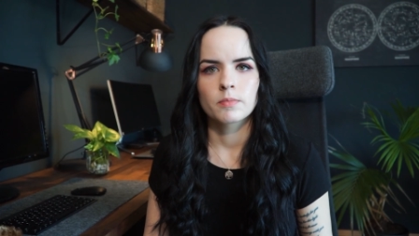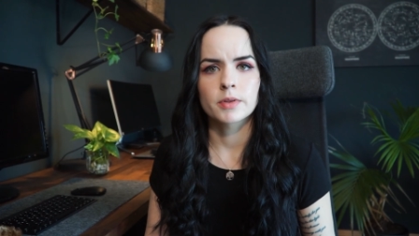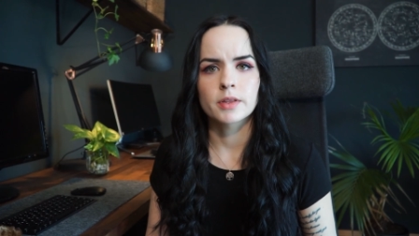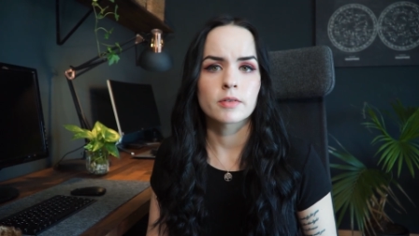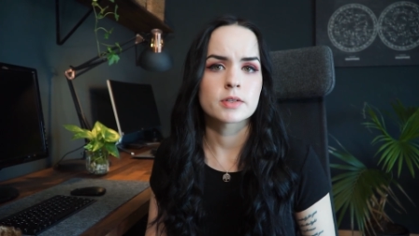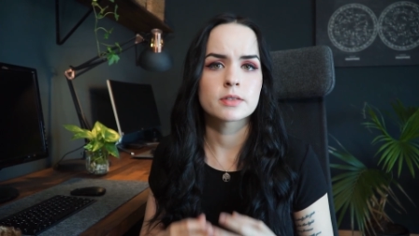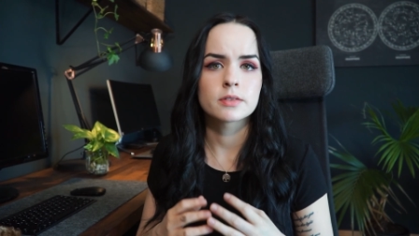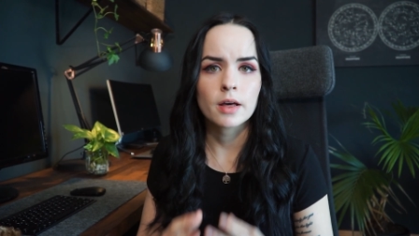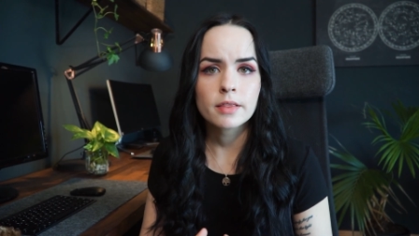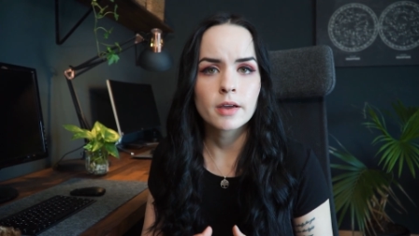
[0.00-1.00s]
But there is
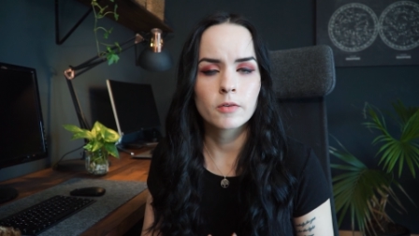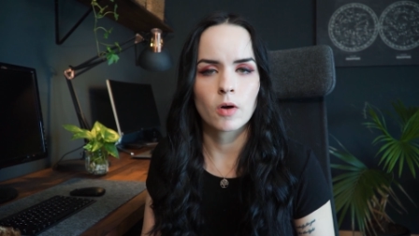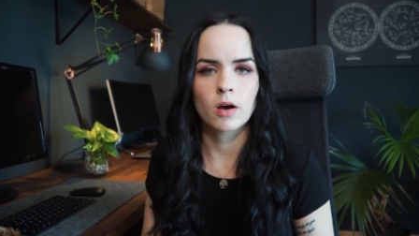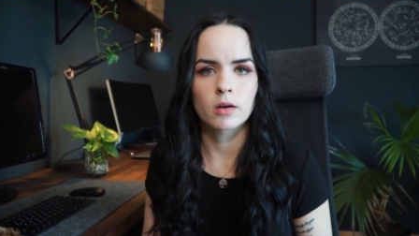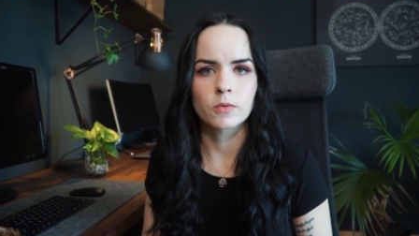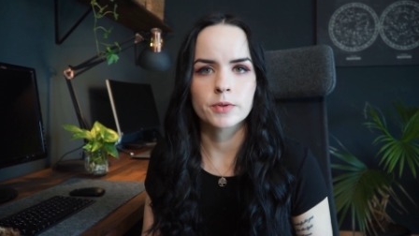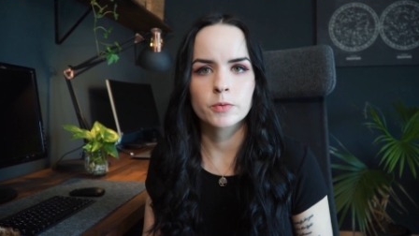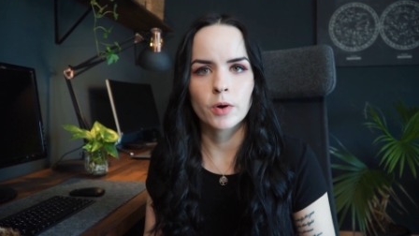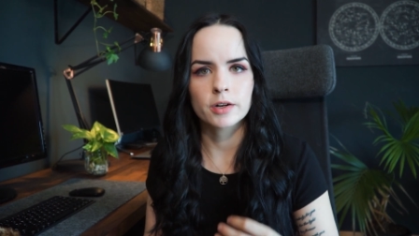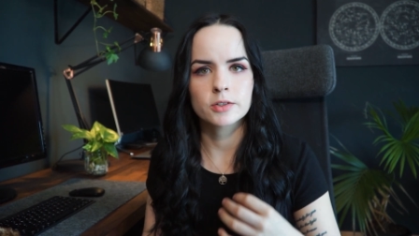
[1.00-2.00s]
nothing wrong
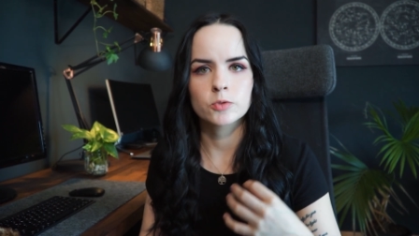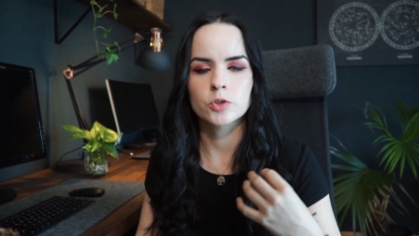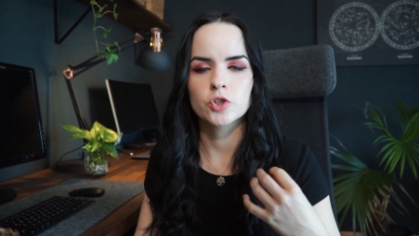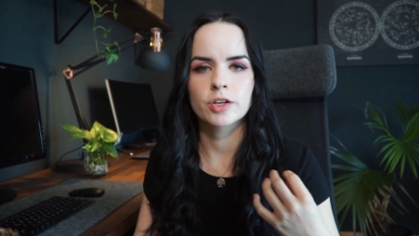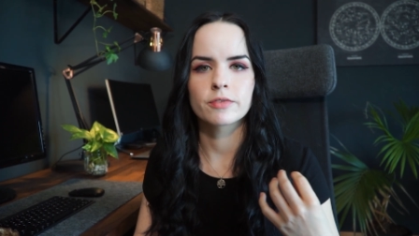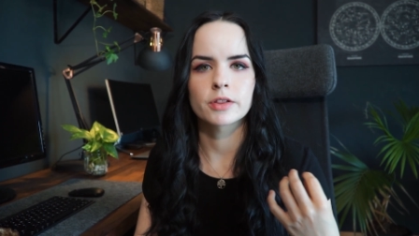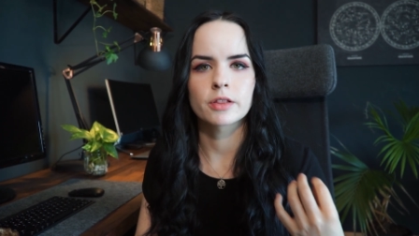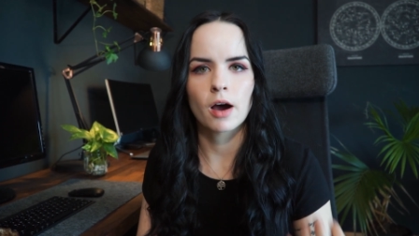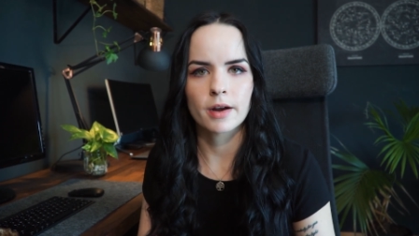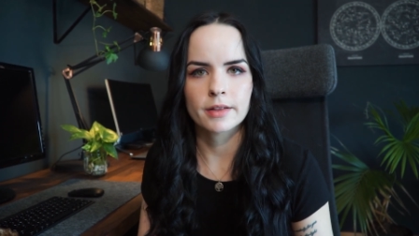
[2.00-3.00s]
with wanting to achieve a
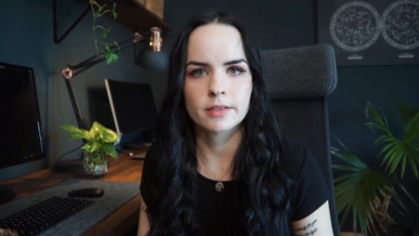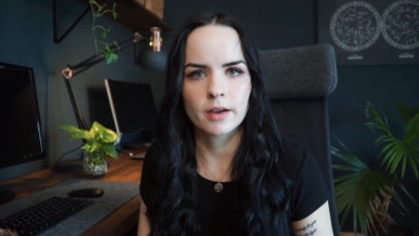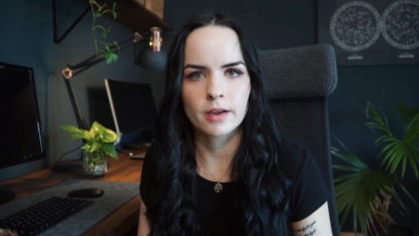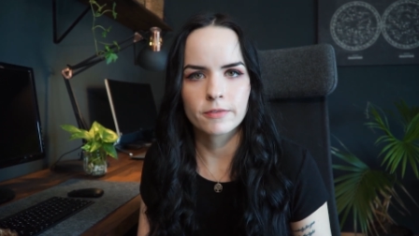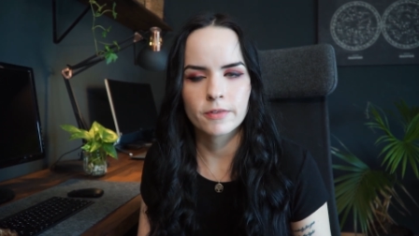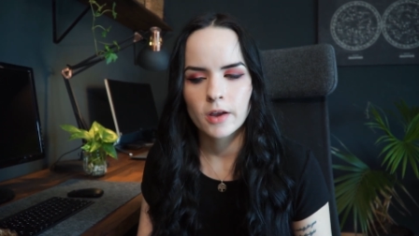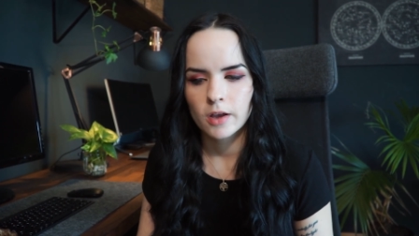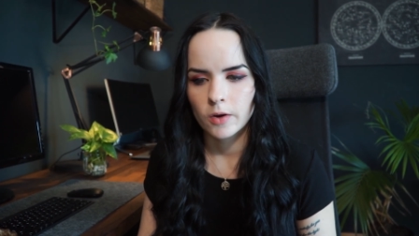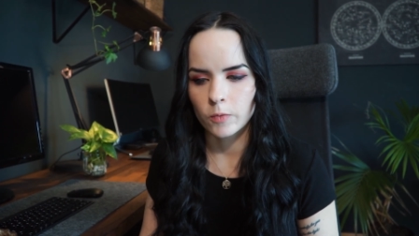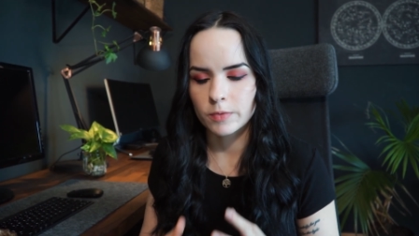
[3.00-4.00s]
lot in life,
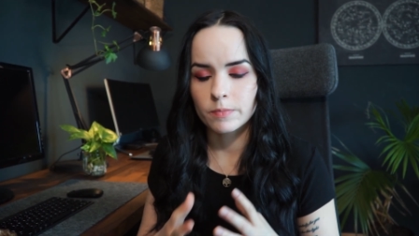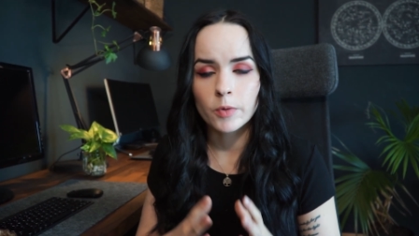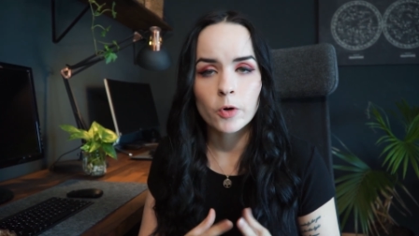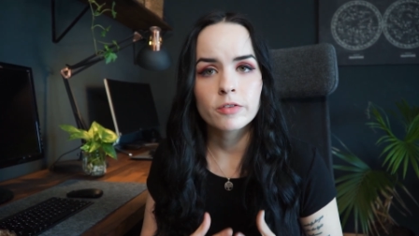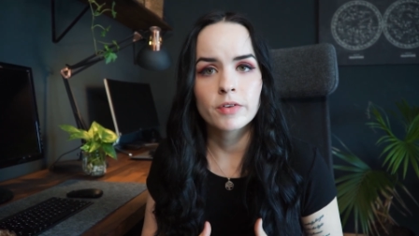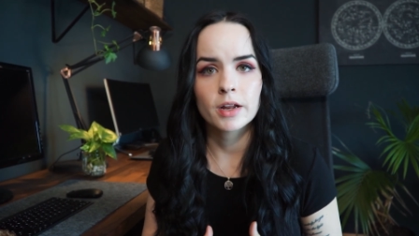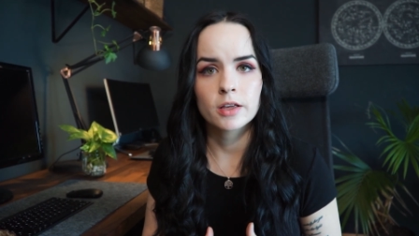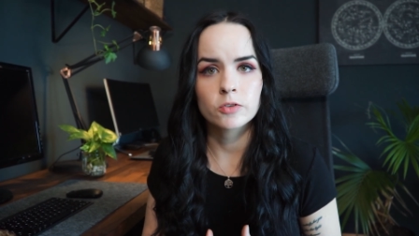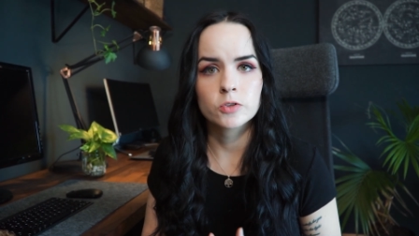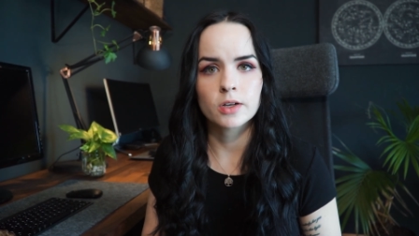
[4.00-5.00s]
with
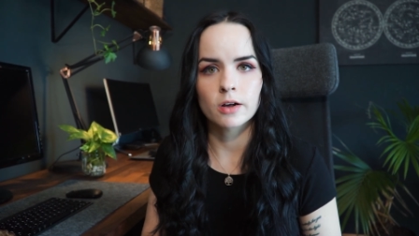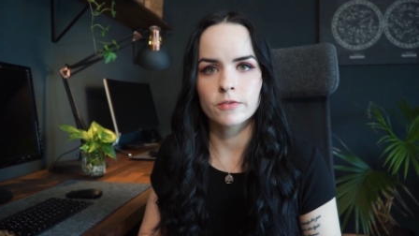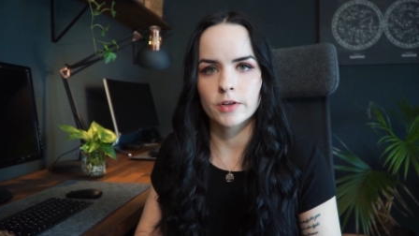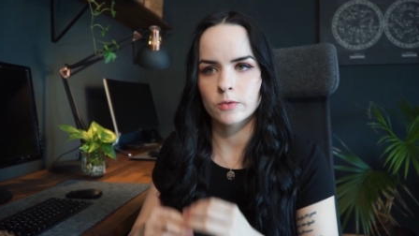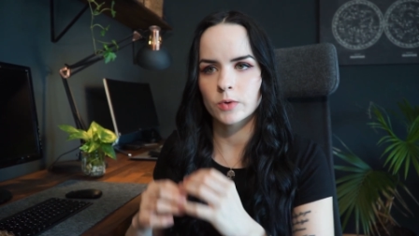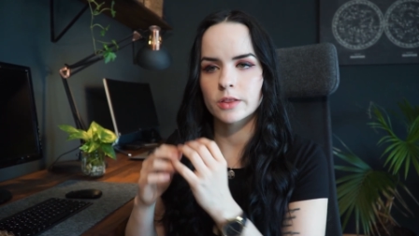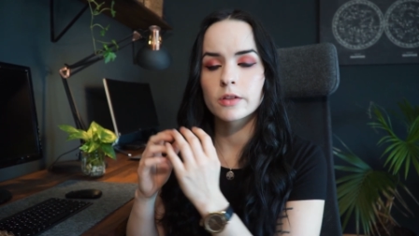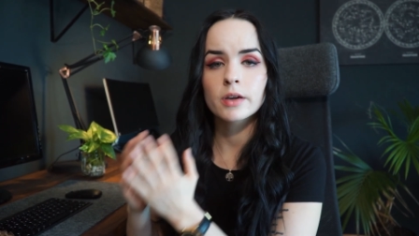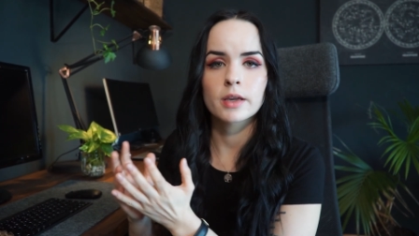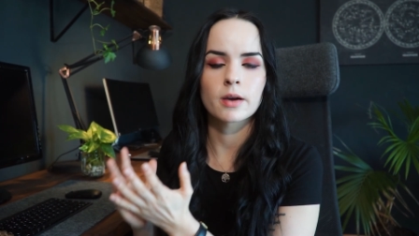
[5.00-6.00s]
motivating yourself and with
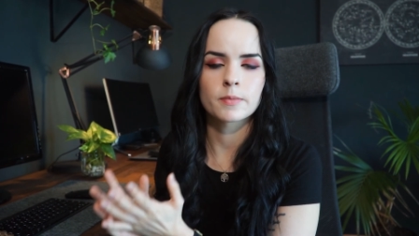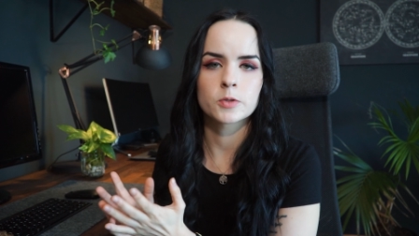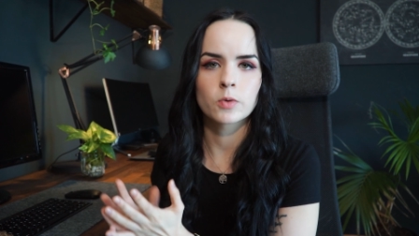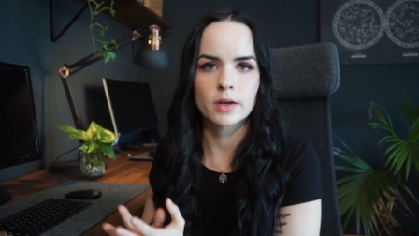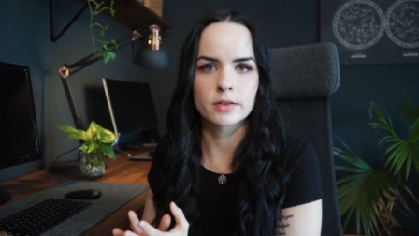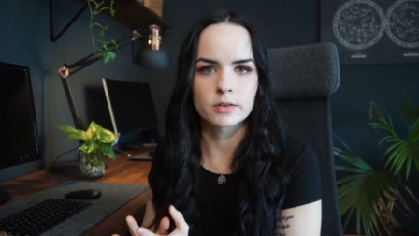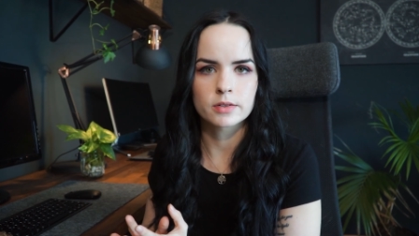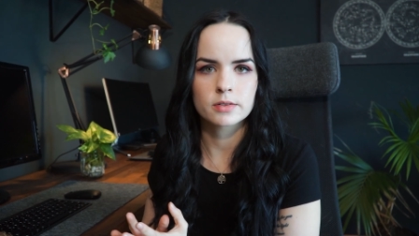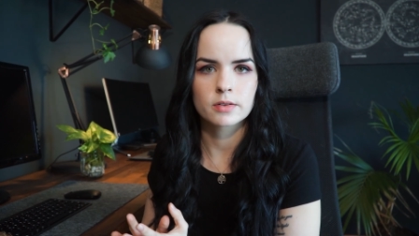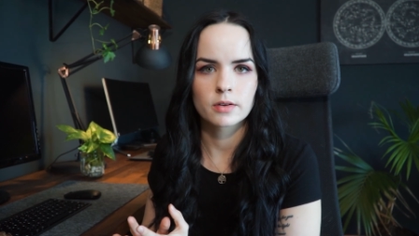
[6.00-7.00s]
looking up to
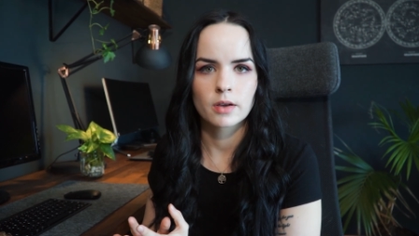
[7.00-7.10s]
others.